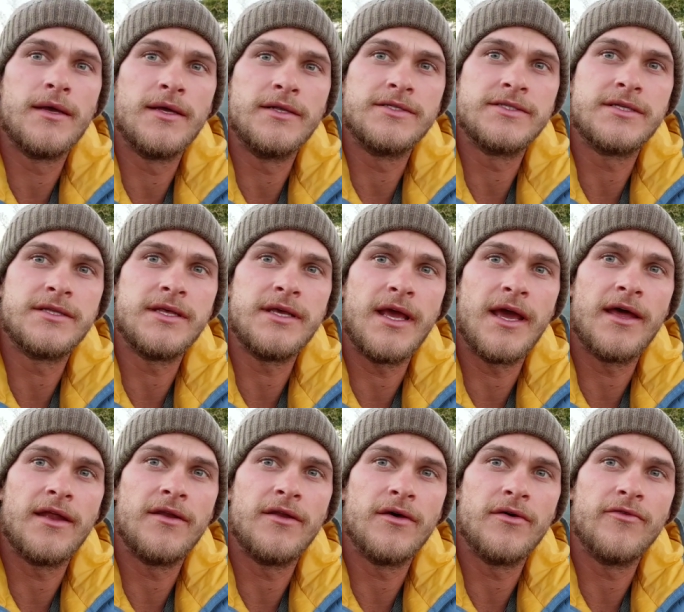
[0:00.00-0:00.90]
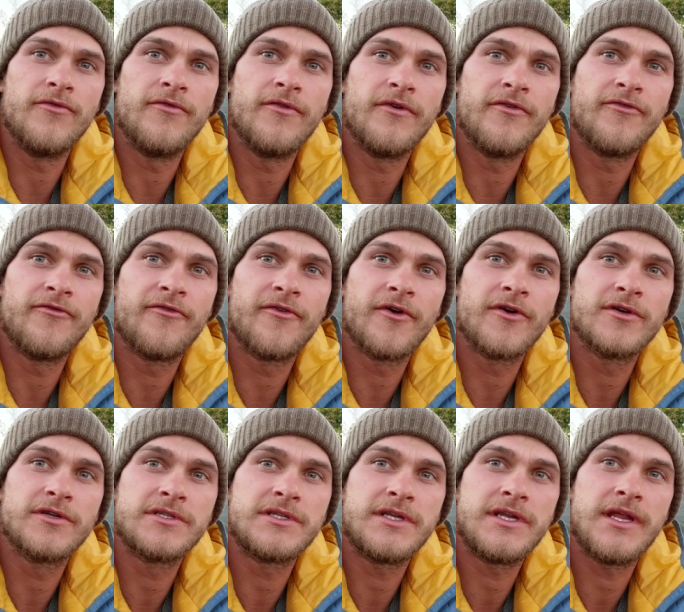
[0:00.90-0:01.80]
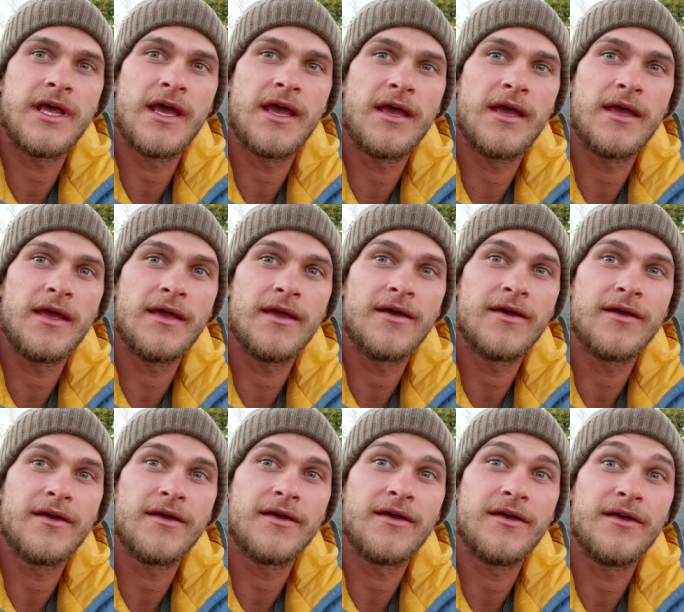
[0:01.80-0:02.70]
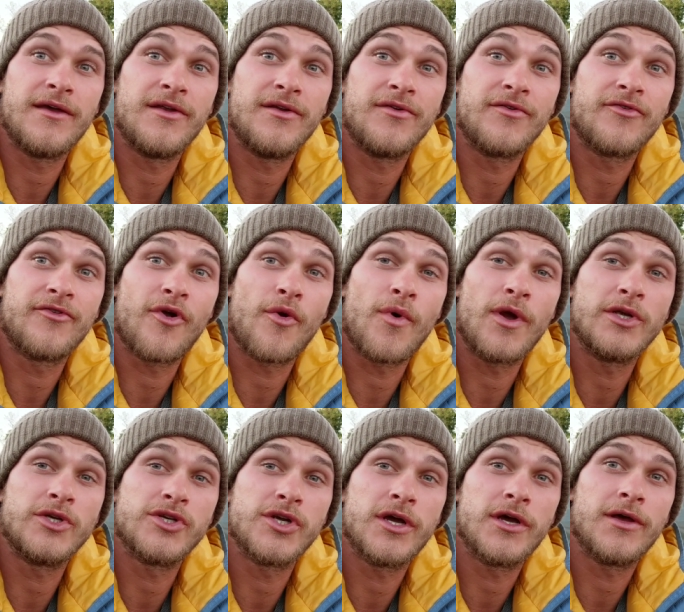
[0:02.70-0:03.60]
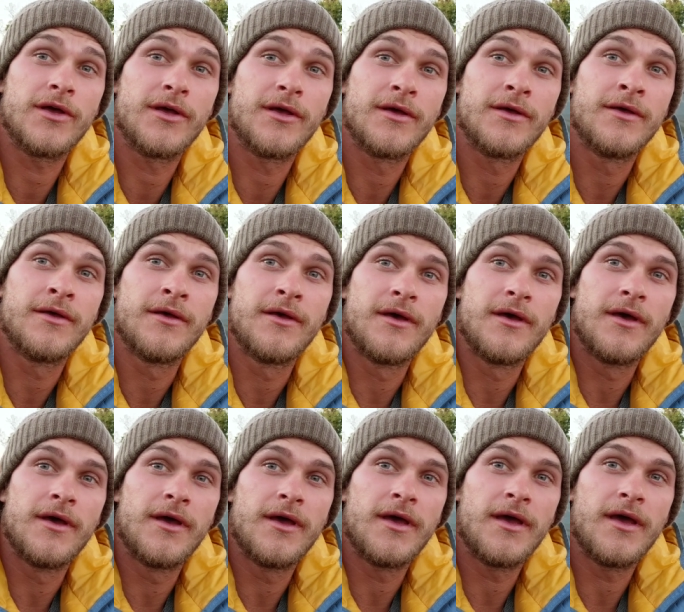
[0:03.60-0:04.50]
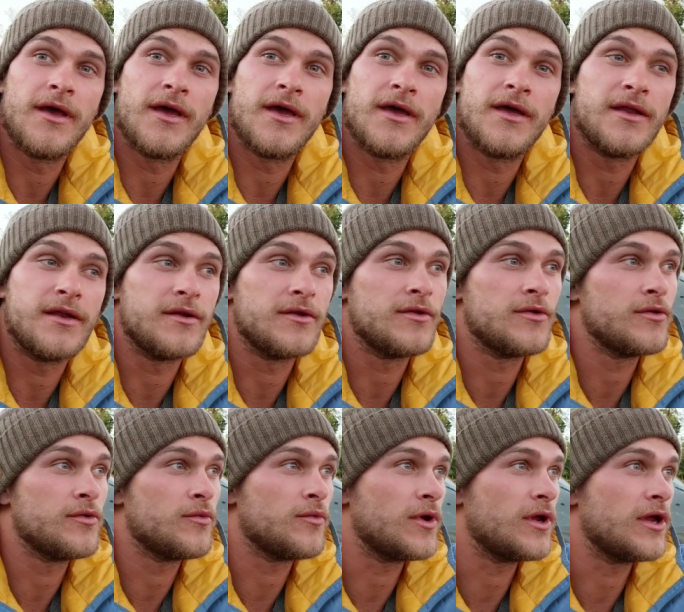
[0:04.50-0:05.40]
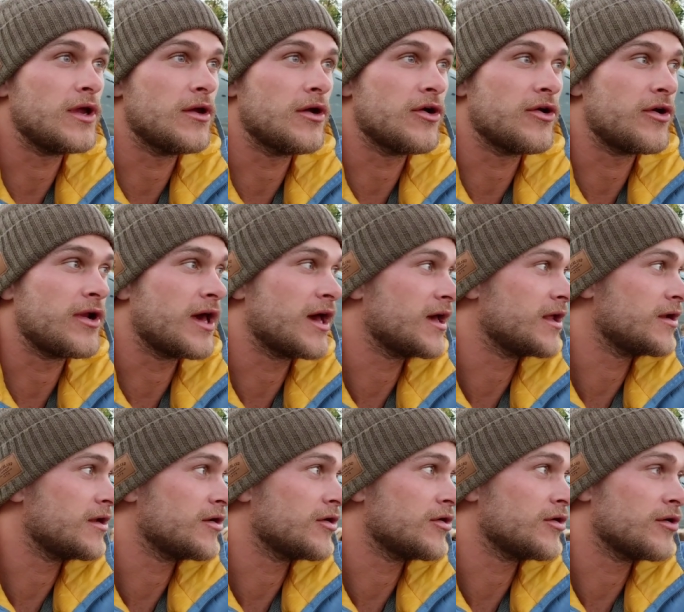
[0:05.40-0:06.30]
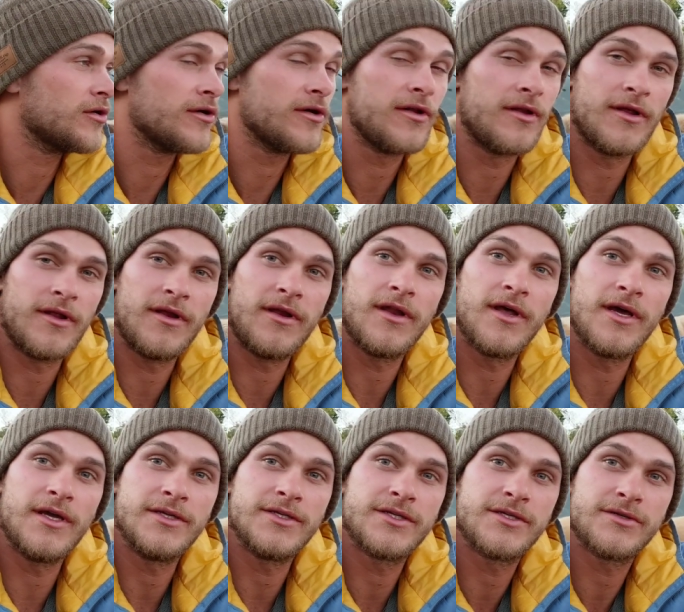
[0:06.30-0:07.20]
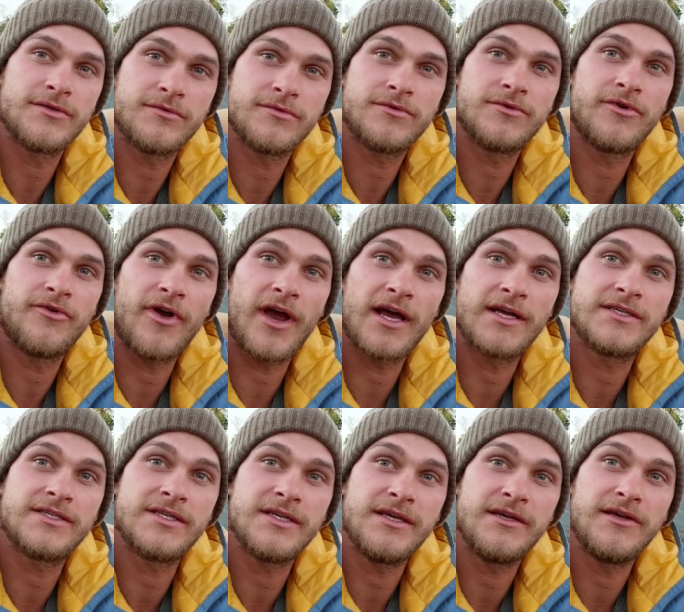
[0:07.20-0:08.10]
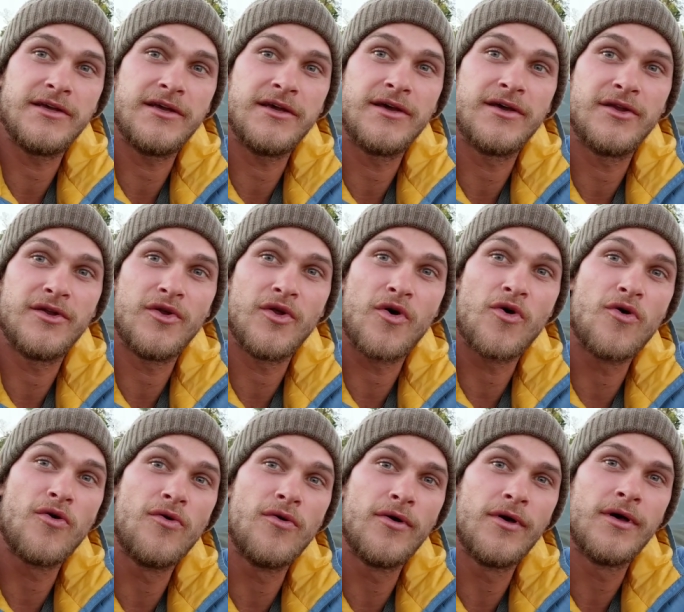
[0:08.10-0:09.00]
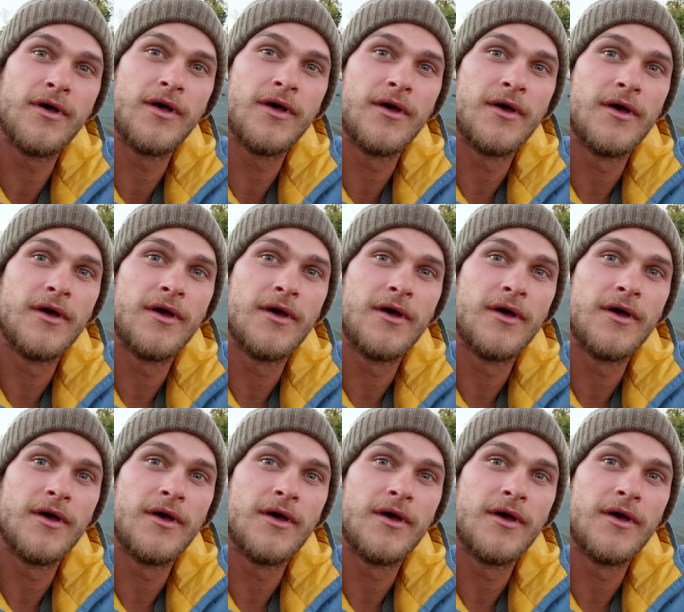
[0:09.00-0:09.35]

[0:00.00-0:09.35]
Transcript: It's the end of the first day in Croatia, and we are not on a nice grassy knoll.